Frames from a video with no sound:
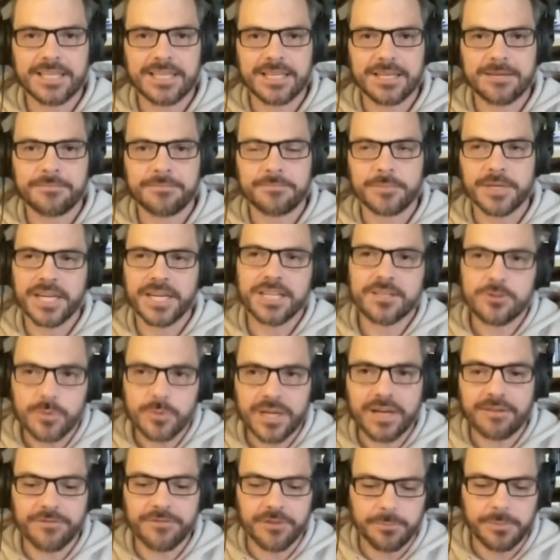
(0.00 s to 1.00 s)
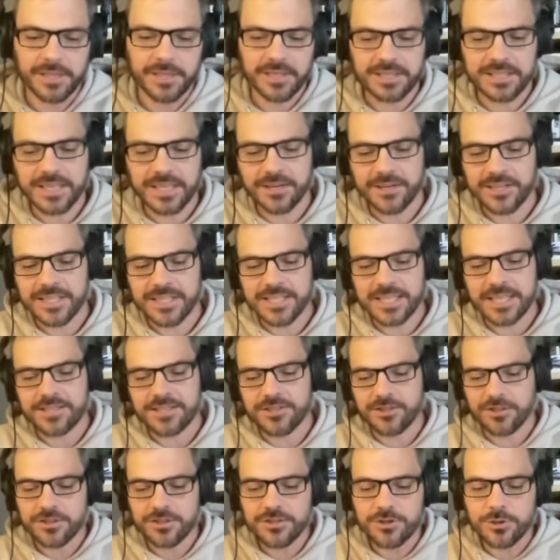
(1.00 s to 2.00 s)
And because we have the military
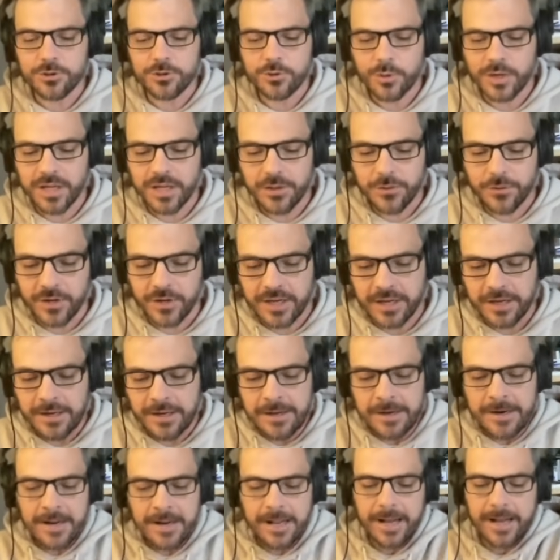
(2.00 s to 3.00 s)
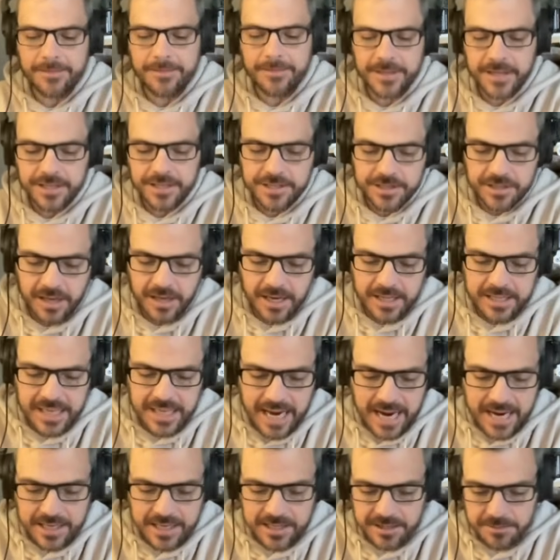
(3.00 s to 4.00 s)
sensor, let's do 23. And these
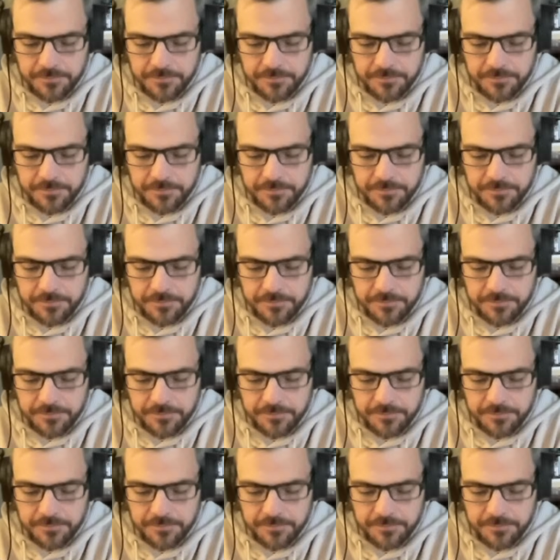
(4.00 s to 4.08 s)
attacks,